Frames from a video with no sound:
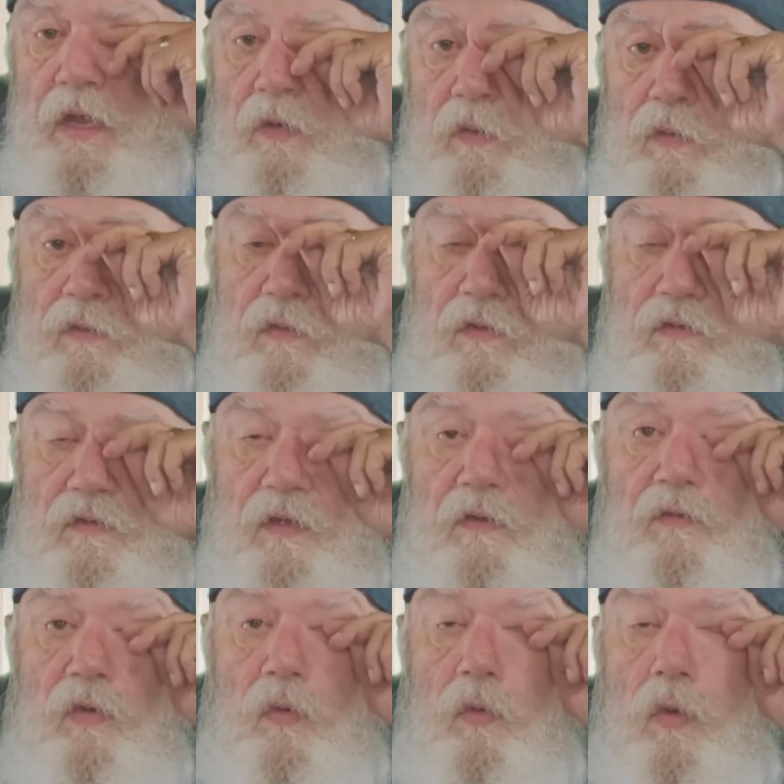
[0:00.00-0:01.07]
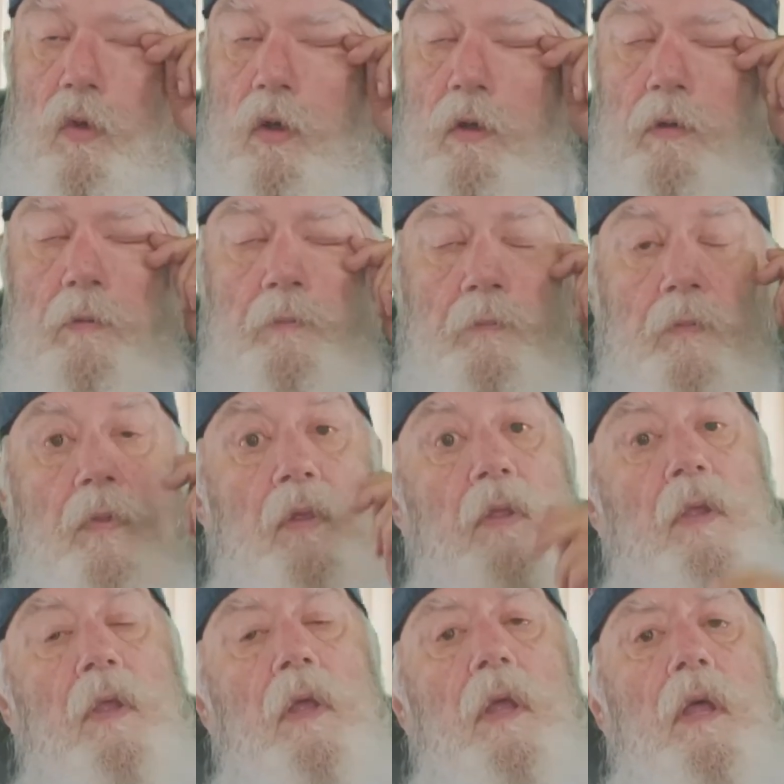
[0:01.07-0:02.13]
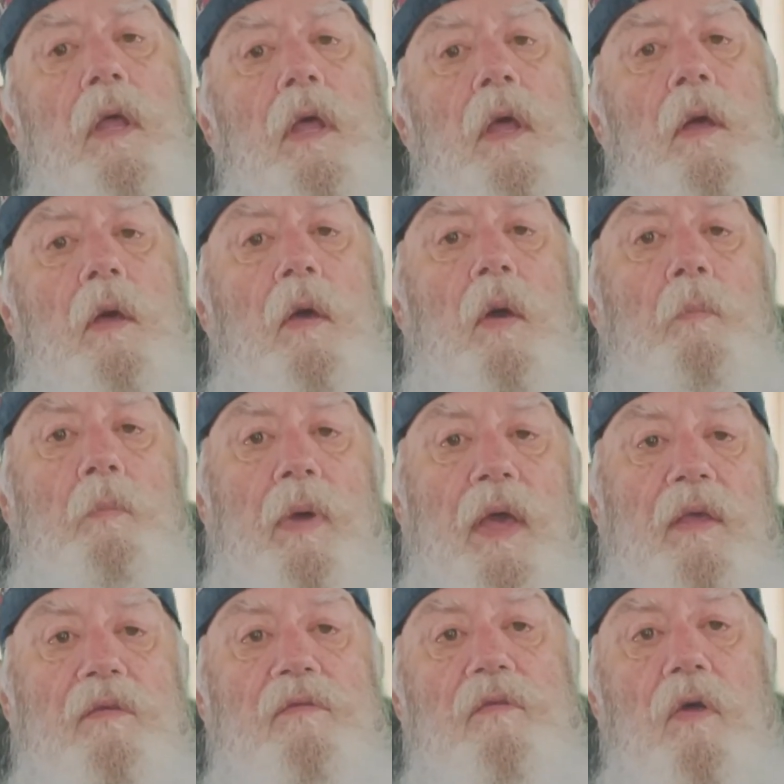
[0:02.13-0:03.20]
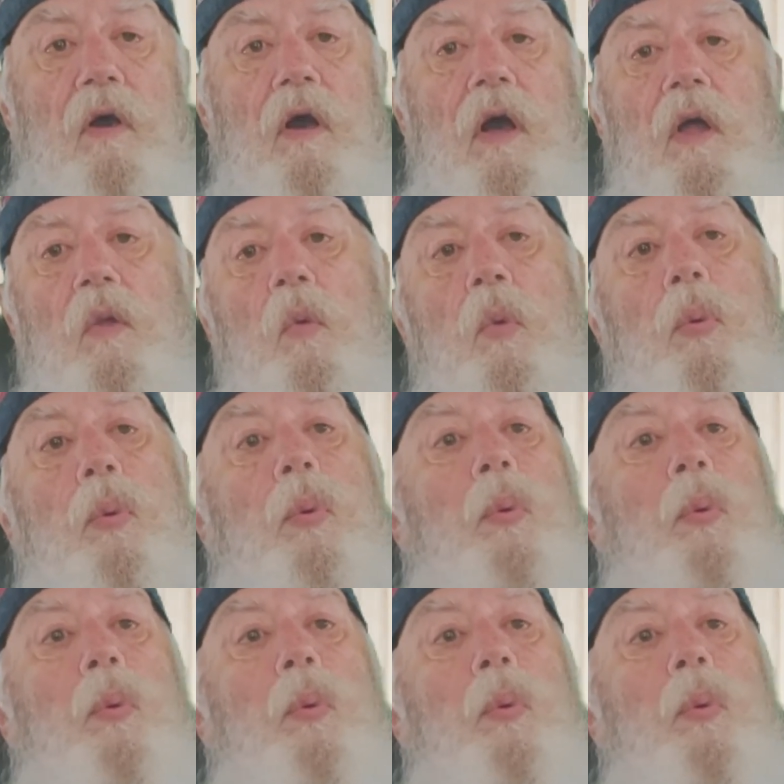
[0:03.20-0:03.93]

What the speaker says: it was a civil war based on